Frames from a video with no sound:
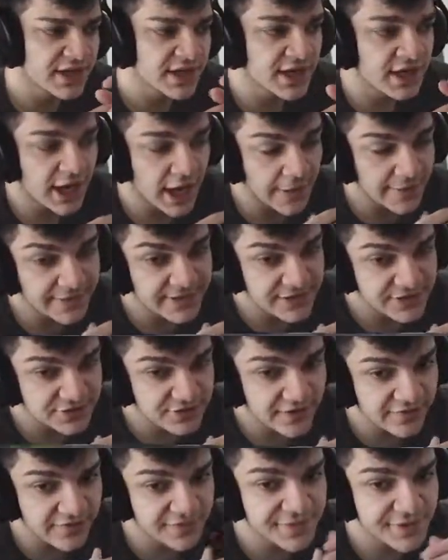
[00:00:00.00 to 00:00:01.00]
I mean, I do
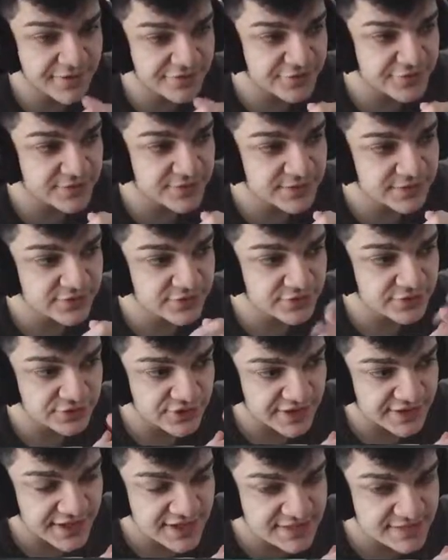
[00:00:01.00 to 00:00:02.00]
have a buff remover unit,
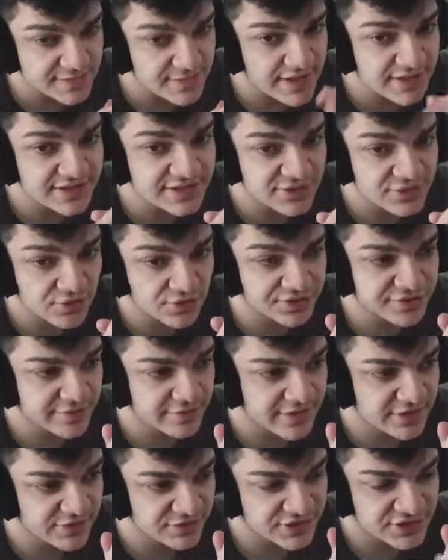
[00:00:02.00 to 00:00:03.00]
and that's Melee's
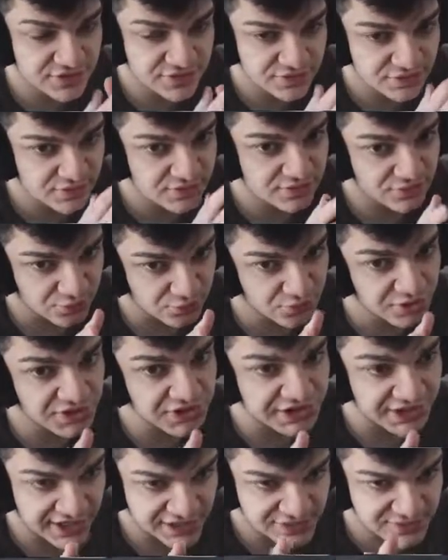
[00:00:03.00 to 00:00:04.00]
ultimate, which is really
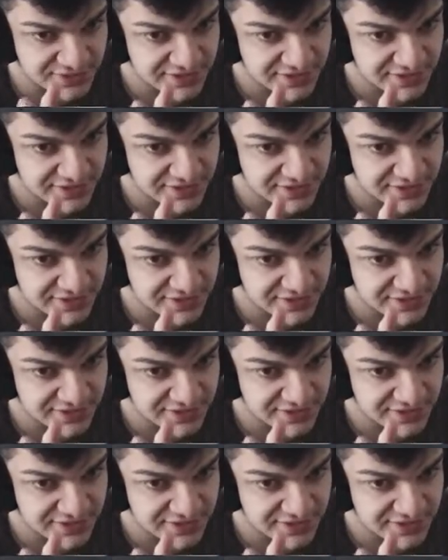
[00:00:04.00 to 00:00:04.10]
nice when you